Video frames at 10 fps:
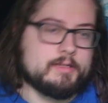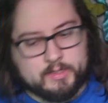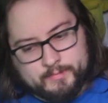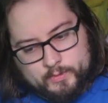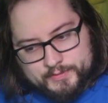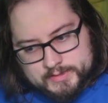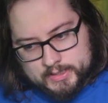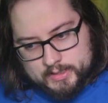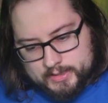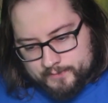He's gonna be with us
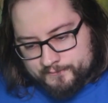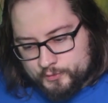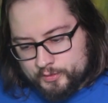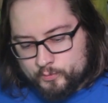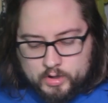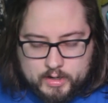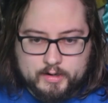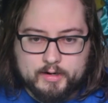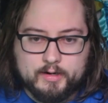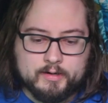again. He give him food and
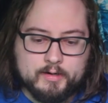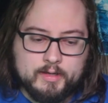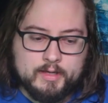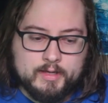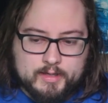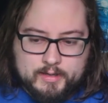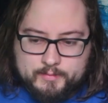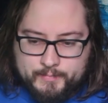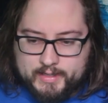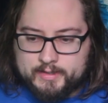water.
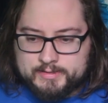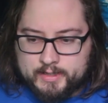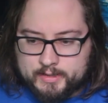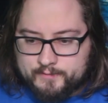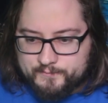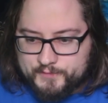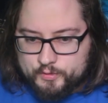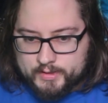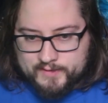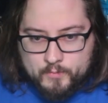Miki's like, give him
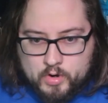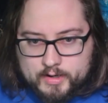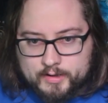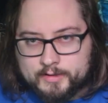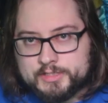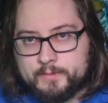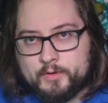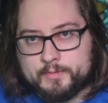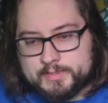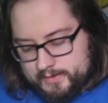food, give him water. And she
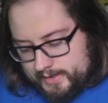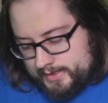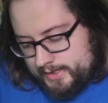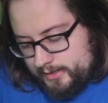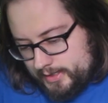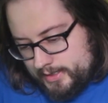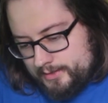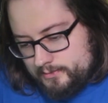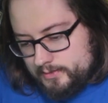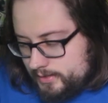purposely like, here you
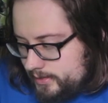go.